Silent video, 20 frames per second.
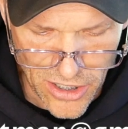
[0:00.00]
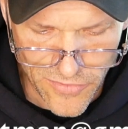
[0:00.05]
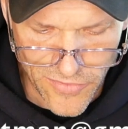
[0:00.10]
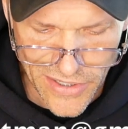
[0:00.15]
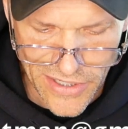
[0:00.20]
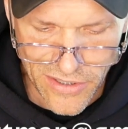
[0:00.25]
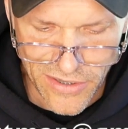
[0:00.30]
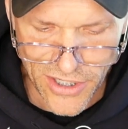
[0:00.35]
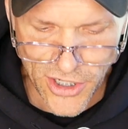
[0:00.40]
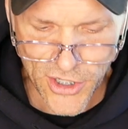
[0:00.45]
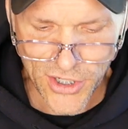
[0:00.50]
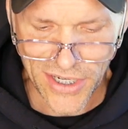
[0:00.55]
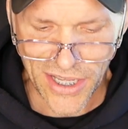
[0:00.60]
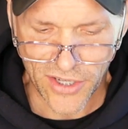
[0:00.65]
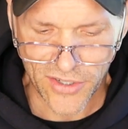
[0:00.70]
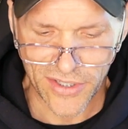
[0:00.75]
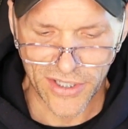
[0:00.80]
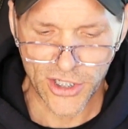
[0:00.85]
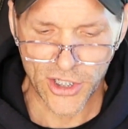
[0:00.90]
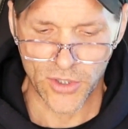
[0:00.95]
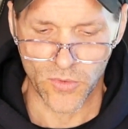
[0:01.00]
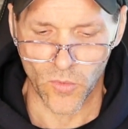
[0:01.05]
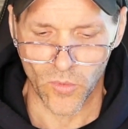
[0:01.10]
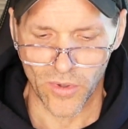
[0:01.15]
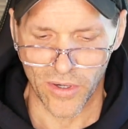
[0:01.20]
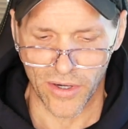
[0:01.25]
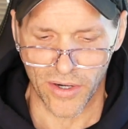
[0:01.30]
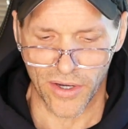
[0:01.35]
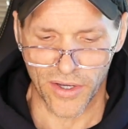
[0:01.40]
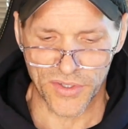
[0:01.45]
of inhalation exhalation
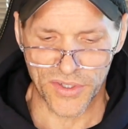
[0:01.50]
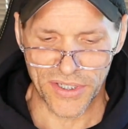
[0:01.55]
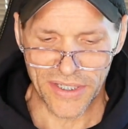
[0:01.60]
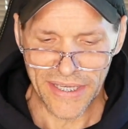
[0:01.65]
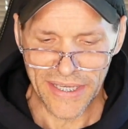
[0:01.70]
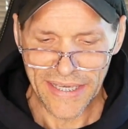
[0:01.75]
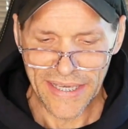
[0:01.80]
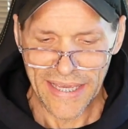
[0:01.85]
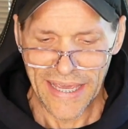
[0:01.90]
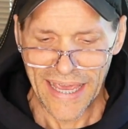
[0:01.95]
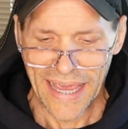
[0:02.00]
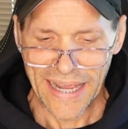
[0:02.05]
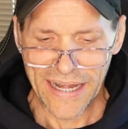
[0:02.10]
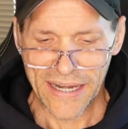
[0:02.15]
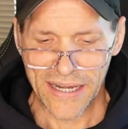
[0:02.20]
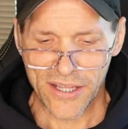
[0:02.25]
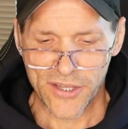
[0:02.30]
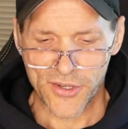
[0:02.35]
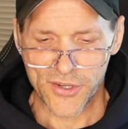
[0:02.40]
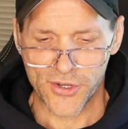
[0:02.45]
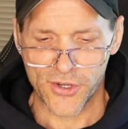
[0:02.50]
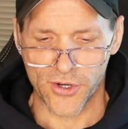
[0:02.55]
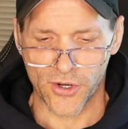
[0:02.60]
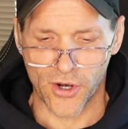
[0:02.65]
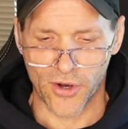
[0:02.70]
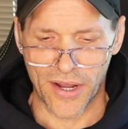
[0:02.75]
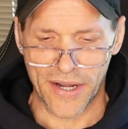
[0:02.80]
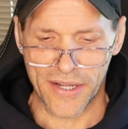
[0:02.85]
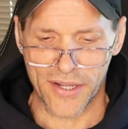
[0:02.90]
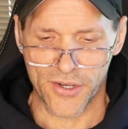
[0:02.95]
works, and it is to your
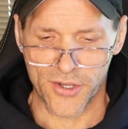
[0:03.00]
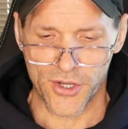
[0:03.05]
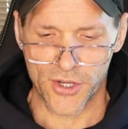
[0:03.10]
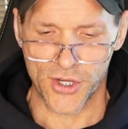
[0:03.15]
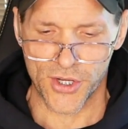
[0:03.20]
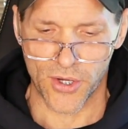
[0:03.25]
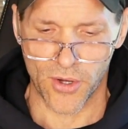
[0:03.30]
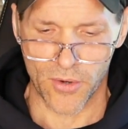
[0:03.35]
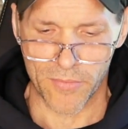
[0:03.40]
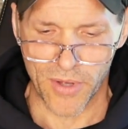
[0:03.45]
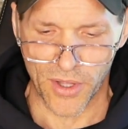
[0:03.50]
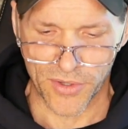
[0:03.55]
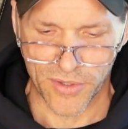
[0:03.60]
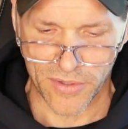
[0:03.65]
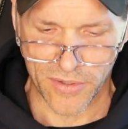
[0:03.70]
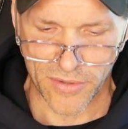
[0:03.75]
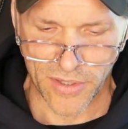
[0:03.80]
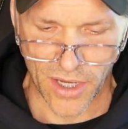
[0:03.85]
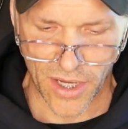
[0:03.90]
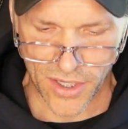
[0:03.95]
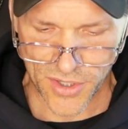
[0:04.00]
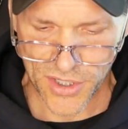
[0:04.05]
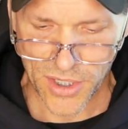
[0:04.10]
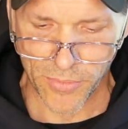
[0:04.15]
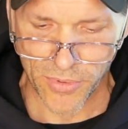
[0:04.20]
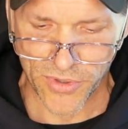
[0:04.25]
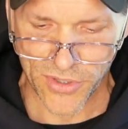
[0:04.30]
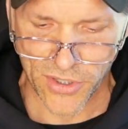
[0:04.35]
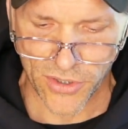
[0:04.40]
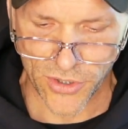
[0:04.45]
credit to show
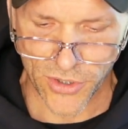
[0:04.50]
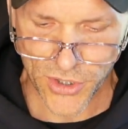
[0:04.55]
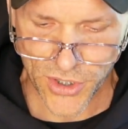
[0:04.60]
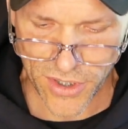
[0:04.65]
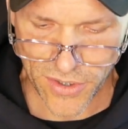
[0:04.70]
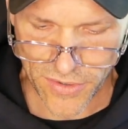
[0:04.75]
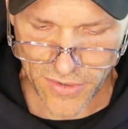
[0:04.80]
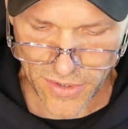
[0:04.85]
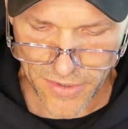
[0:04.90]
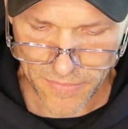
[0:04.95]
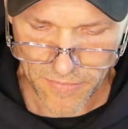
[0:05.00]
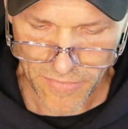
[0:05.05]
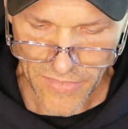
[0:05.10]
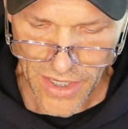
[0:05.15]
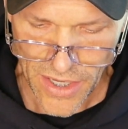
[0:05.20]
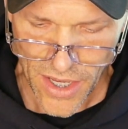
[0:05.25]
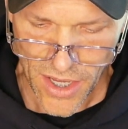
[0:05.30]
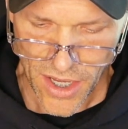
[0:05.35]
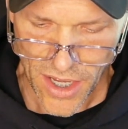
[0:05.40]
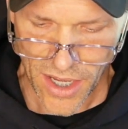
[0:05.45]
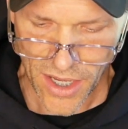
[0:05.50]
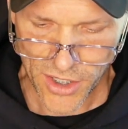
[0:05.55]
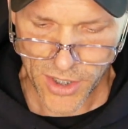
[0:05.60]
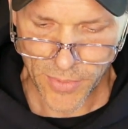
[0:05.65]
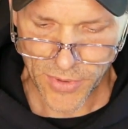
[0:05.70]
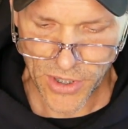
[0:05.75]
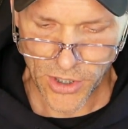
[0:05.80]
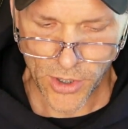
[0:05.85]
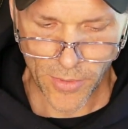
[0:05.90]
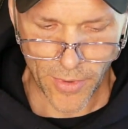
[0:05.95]
simple solutions to
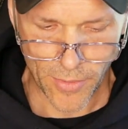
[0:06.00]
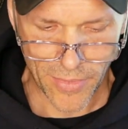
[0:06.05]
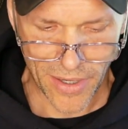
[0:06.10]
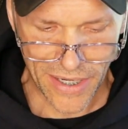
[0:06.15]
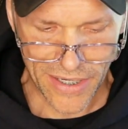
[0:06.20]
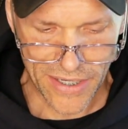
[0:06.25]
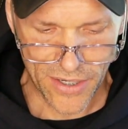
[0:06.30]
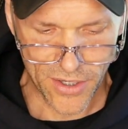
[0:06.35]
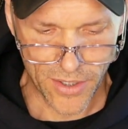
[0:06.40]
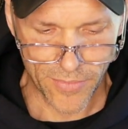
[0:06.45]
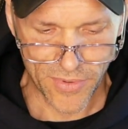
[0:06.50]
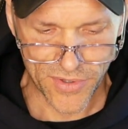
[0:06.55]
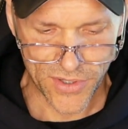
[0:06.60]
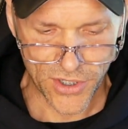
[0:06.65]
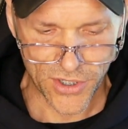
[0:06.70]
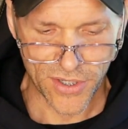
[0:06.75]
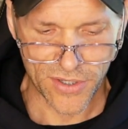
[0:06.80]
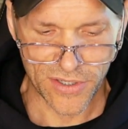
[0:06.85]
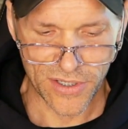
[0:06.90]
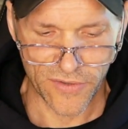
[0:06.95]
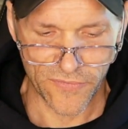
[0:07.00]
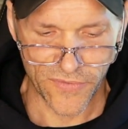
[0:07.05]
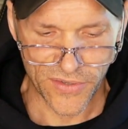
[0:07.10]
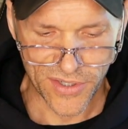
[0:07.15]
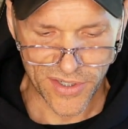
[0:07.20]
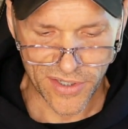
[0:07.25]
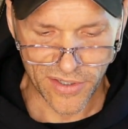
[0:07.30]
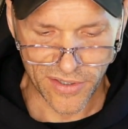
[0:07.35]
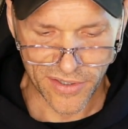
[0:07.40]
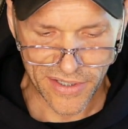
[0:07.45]
put the human body into positions and
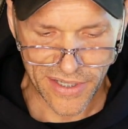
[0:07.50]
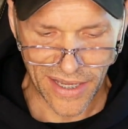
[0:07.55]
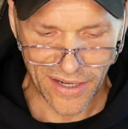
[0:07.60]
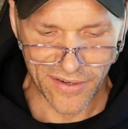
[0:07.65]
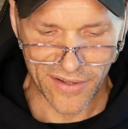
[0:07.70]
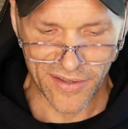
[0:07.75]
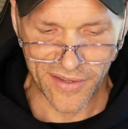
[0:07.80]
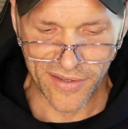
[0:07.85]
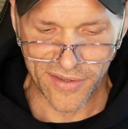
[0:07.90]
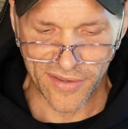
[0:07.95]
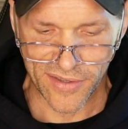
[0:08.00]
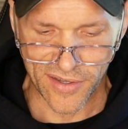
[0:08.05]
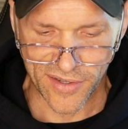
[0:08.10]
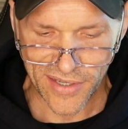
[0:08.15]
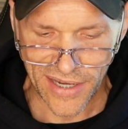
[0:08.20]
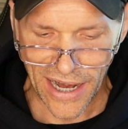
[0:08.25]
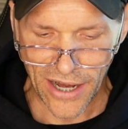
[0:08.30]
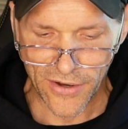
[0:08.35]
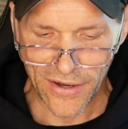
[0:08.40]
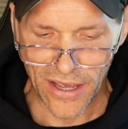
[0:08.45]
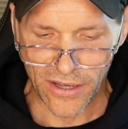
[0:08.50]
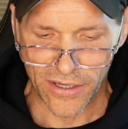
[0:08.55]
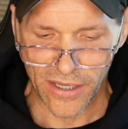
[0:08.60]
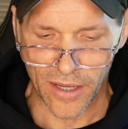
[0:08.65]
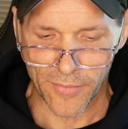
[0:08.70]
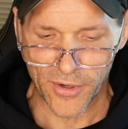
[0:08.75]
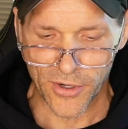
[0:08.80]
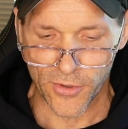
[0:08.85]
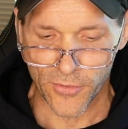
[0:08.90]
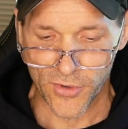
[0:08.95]
facilitate the desired
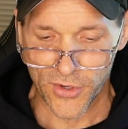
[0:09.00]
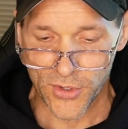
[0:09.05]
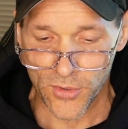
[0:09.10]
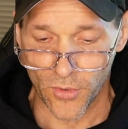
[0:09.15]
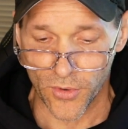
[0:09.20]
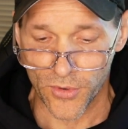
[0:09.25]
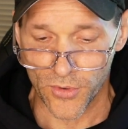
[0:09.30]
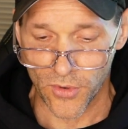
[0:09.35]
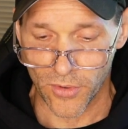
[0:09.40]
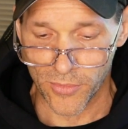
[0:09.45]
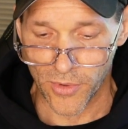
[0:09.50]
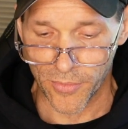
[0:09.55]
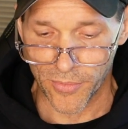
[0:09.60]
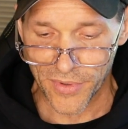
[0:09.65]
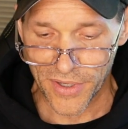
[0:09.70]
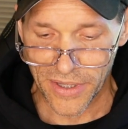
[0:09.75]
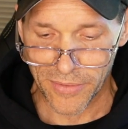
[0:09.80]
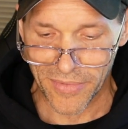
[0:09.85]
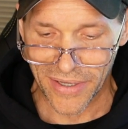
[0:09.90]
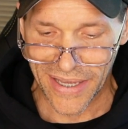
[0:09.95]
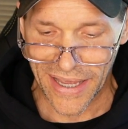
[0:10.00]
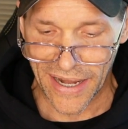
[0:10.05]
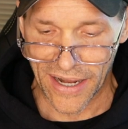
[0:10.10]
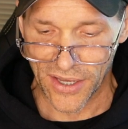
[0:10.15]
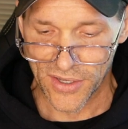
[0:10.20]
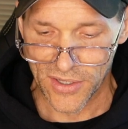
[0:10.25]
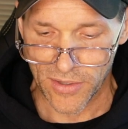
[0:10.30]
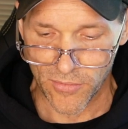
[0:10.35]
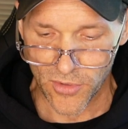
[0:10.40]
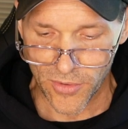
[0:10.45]
outcome and to restore normal breathing
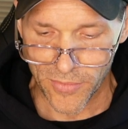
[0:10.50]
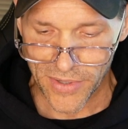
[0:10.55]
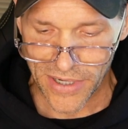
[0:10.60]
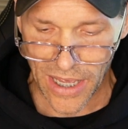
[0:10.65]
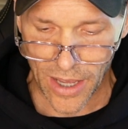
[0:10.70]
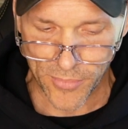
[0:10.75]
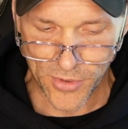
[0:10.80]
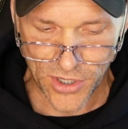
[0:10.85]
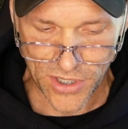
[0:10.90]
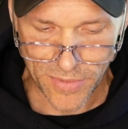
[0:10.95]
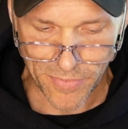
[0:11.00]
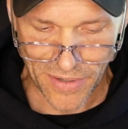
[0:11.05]
mechanics and movement options.